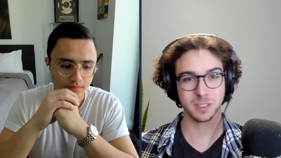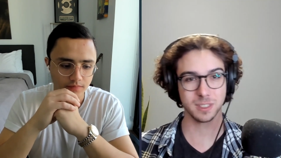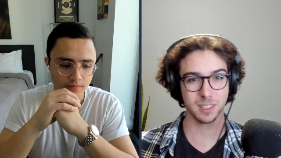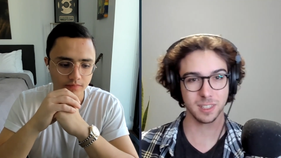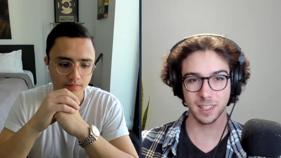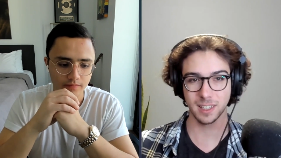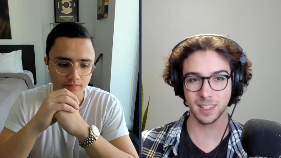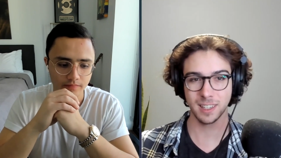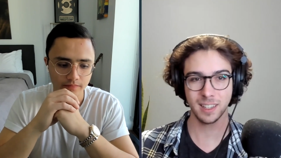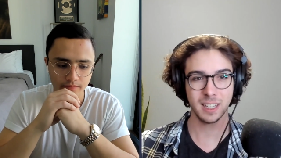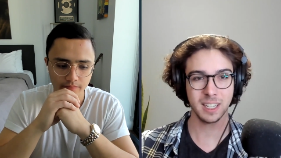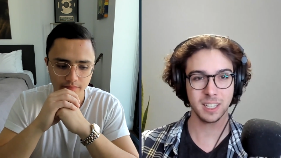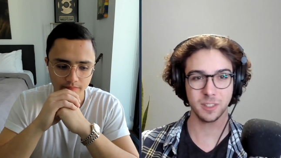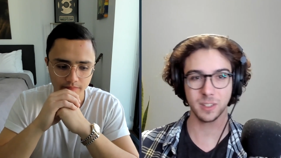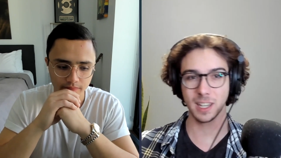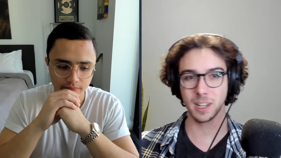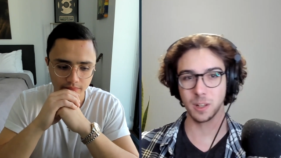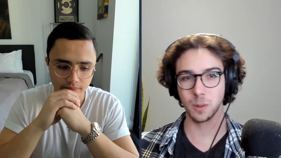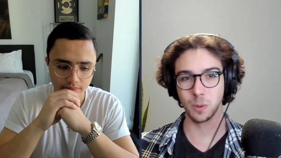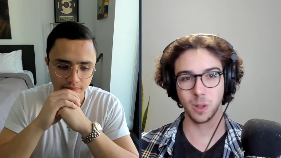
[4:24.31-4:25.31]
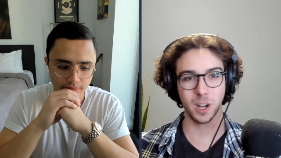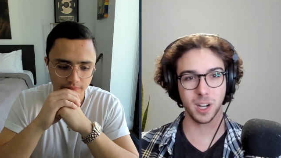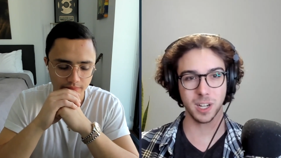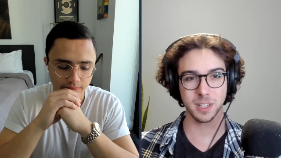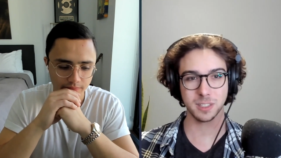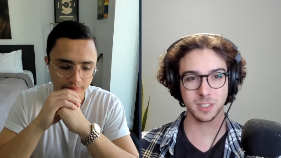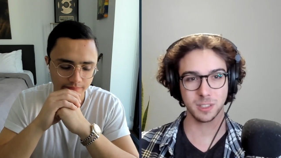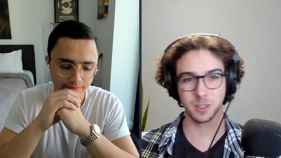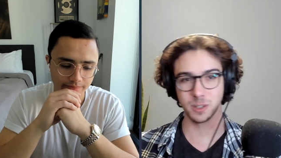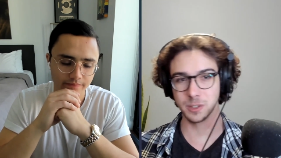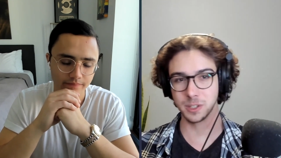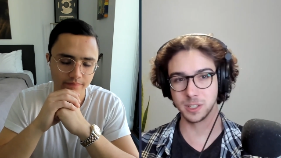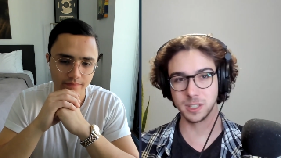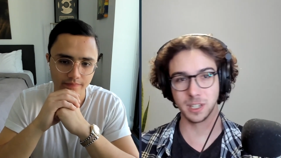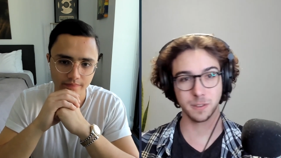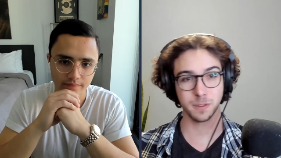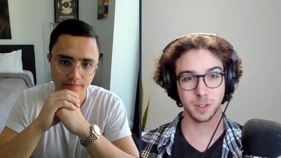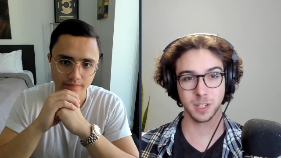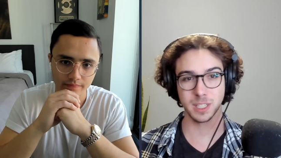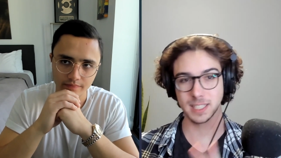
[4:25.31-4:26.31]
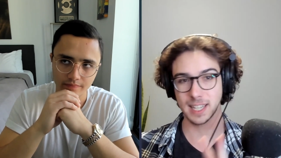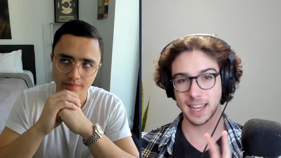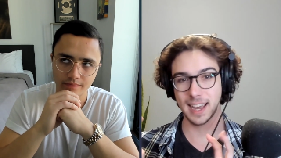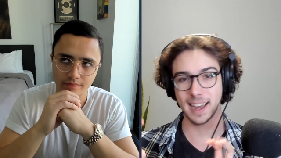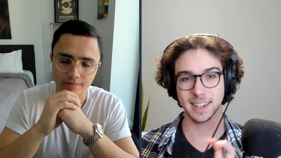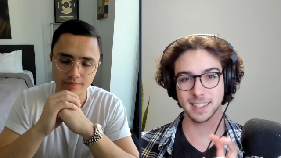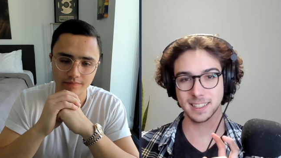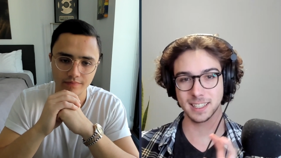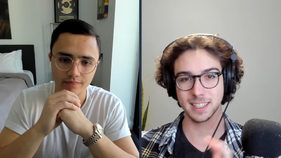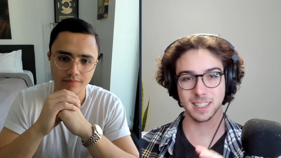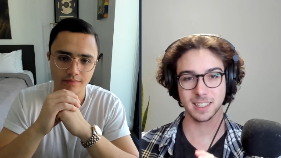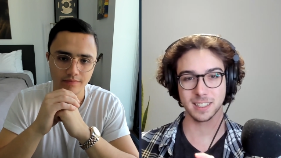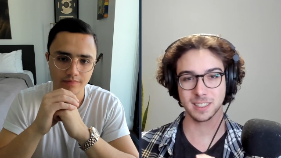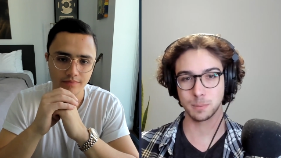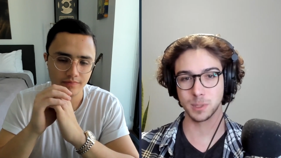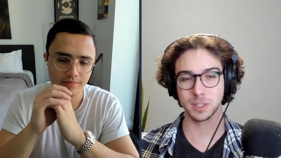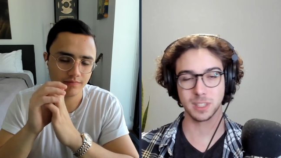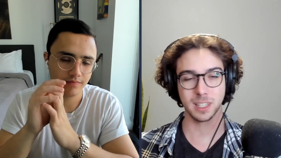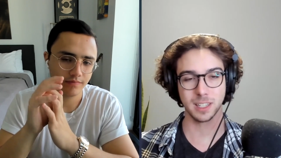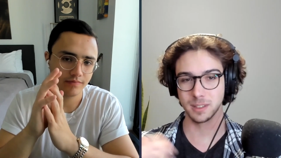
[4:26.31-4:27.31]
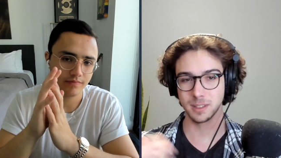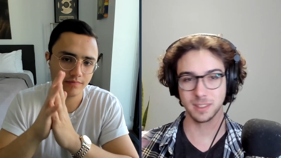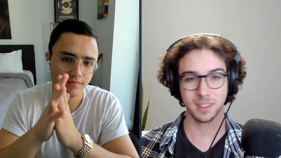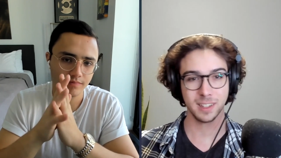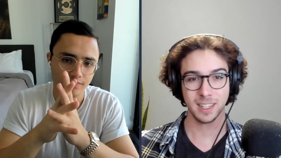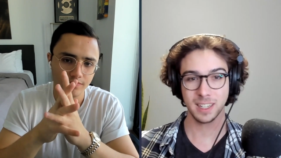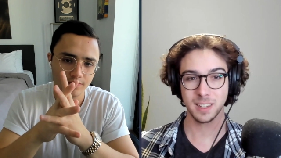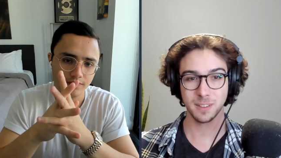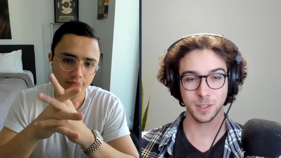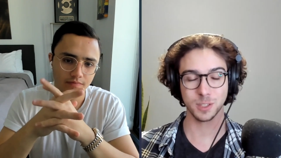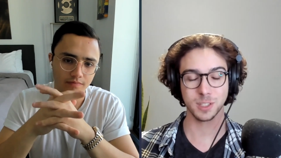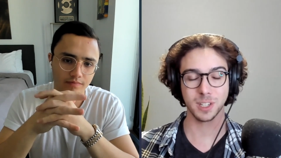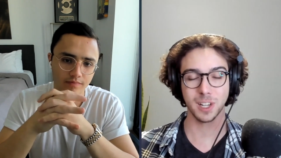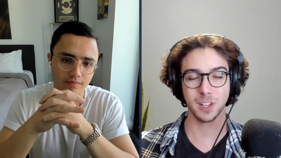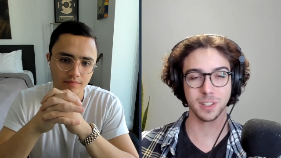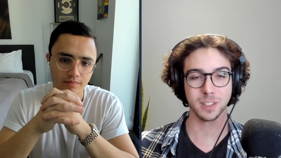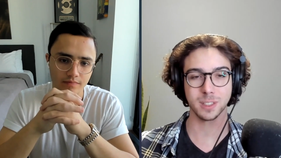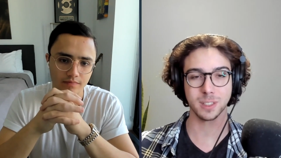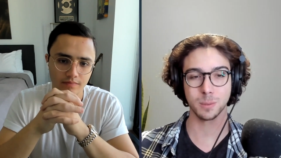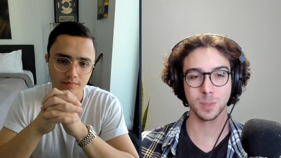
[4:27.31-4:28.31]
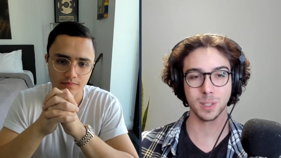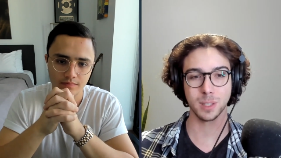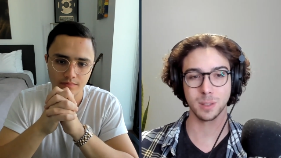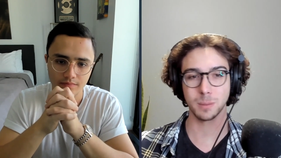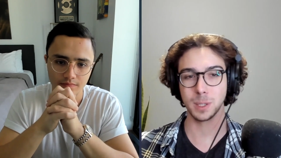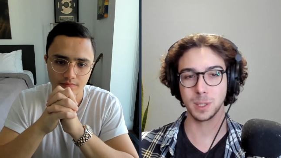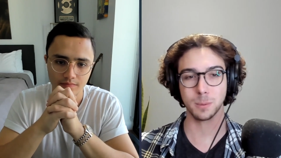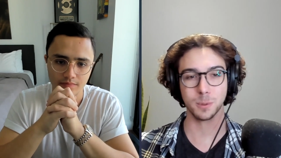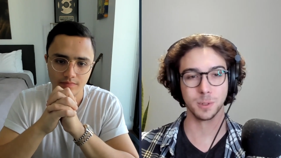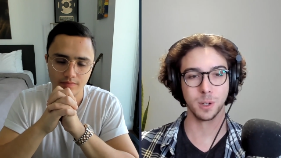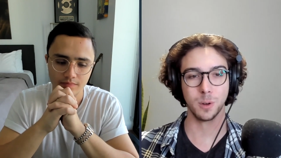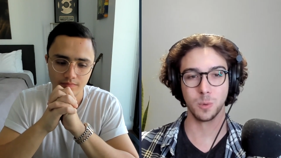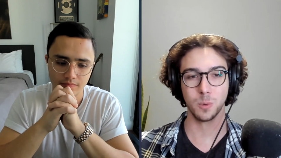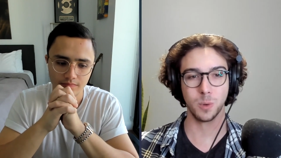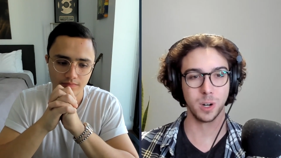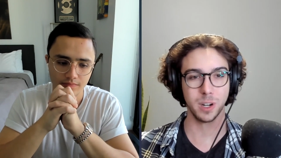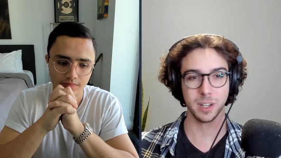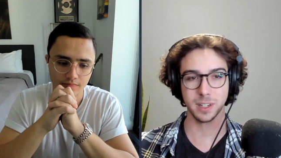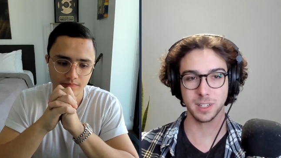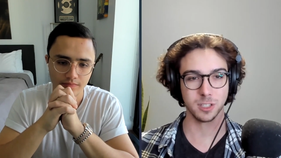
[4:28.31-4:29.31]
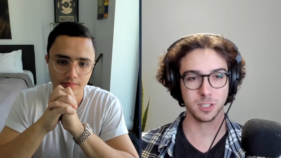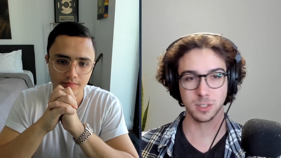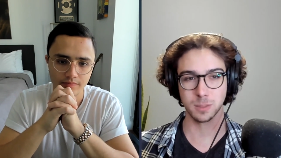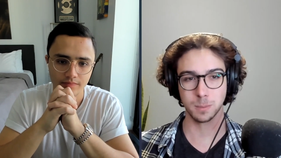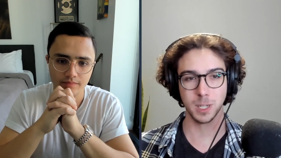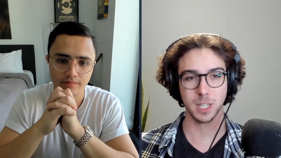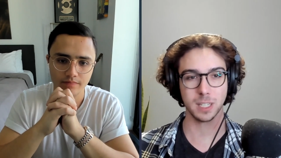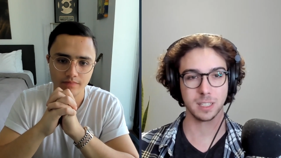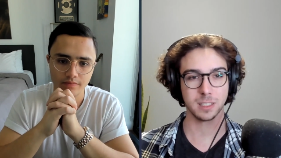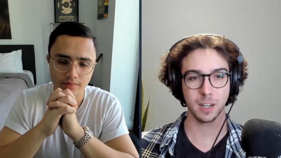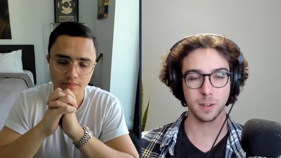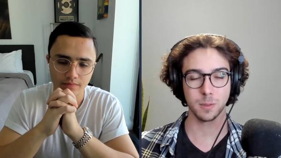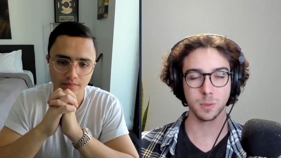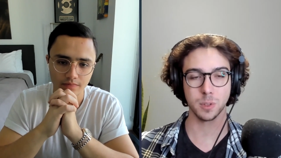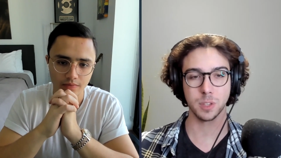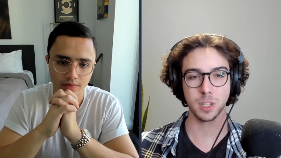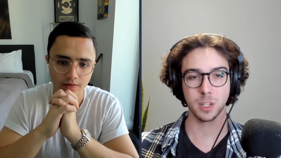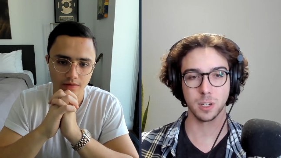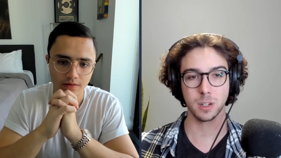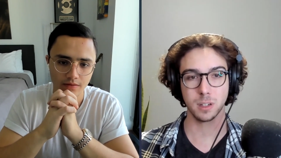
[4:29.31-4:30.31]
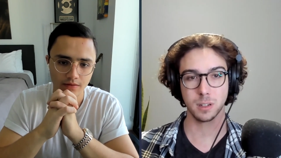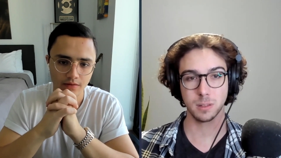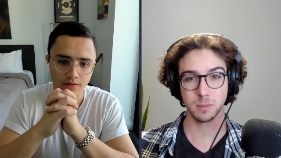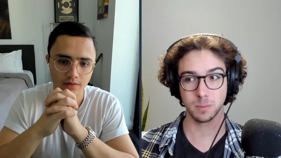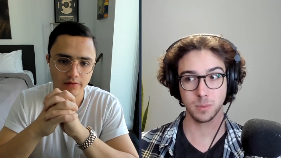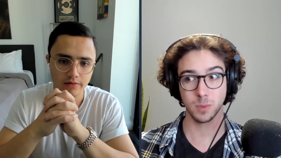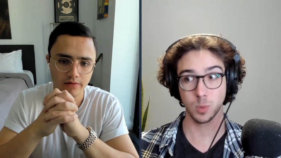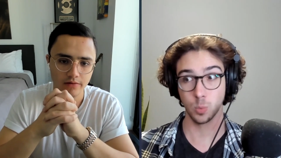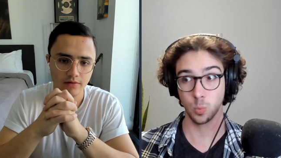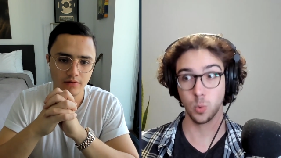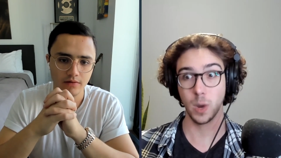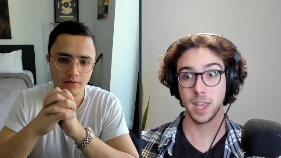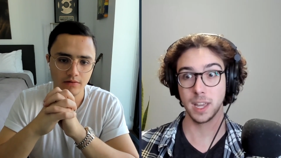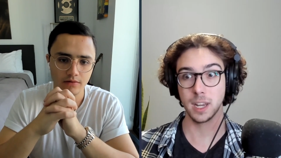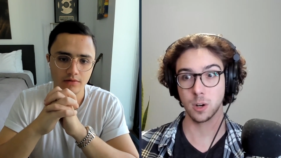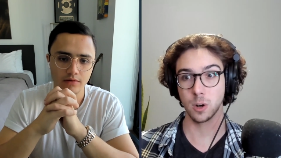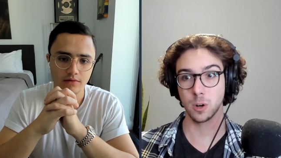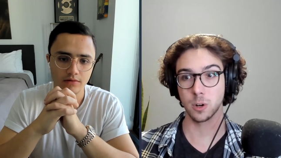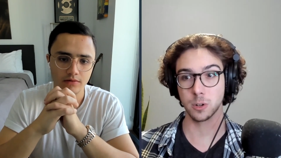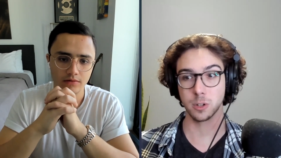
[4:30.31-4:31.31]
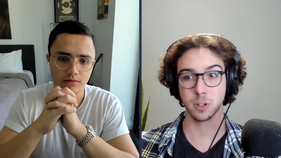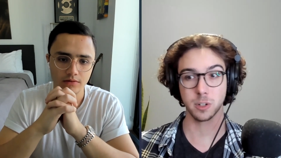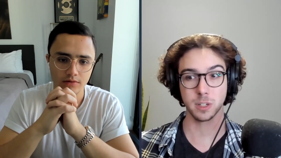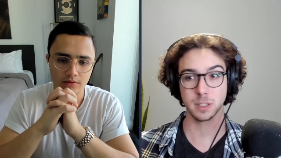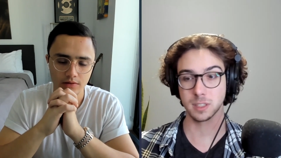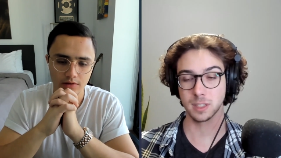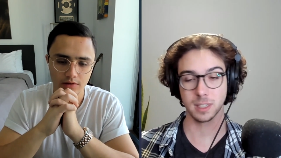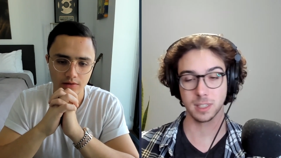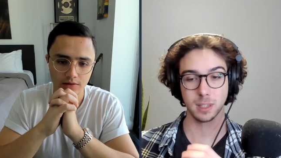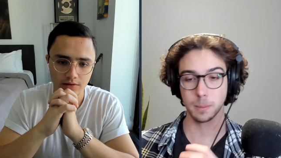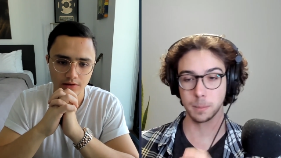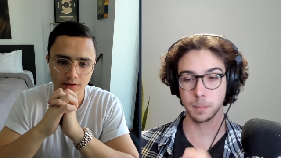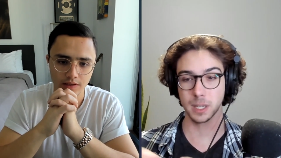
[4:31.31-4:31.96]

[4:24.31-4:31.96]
Speaker 1: It's like you get lost in all the different tactics, but then if you're selling something that people don't want, it just makes everything way harder. It's like